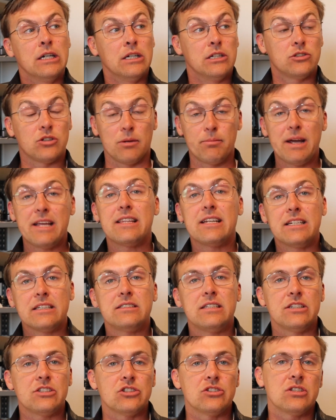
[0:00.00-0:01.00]
So I made the
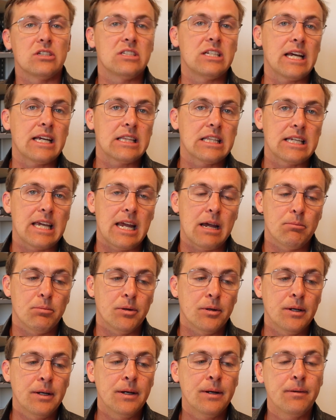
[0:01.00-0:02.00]
decision to take the
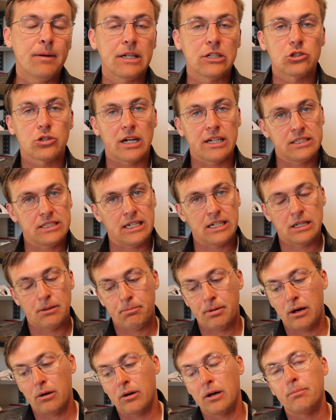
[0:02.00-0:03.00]
gamble and try standing the
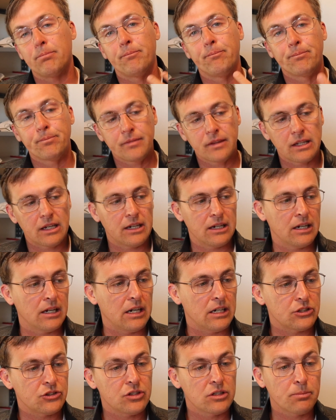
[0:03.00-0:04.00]
power up.
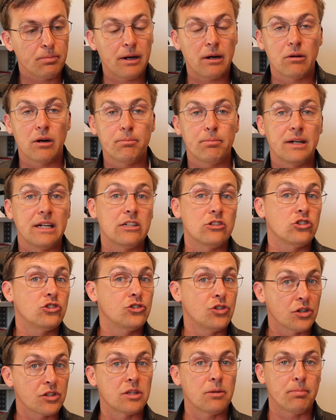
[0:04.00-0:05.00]
Stood the power up, and it
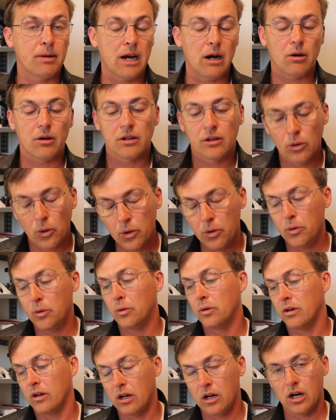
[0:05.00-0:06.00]
took the power. Whew.
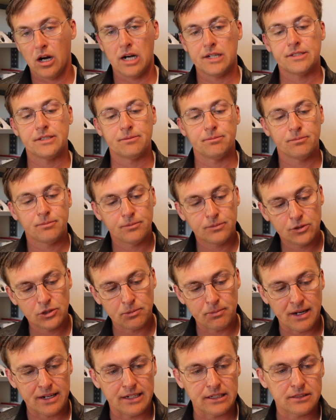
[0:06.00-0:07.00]
Awesome.
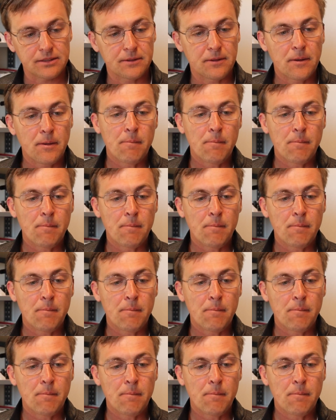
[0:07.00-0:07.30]
Tremendous.